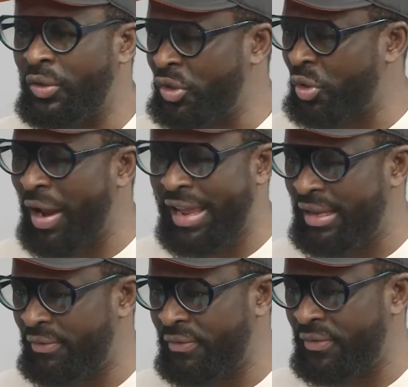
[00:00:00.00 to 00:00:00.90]

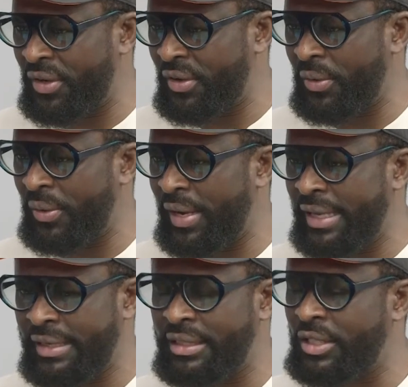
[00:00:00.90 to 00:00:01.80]
drive? You know,
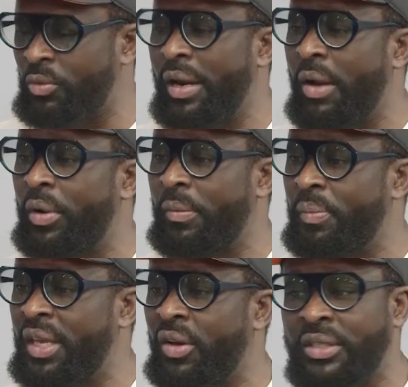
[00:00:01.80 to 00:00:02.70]
like, this is what I want to
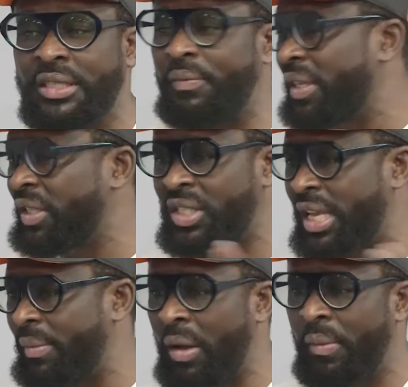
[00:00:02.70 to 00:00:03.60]
be, or something just
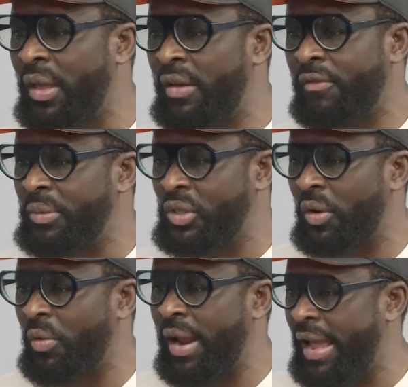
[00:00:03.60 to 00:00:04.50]
came up from
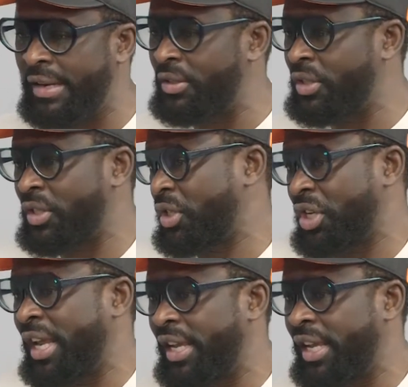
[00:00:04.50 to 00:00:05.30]
somewhere and you just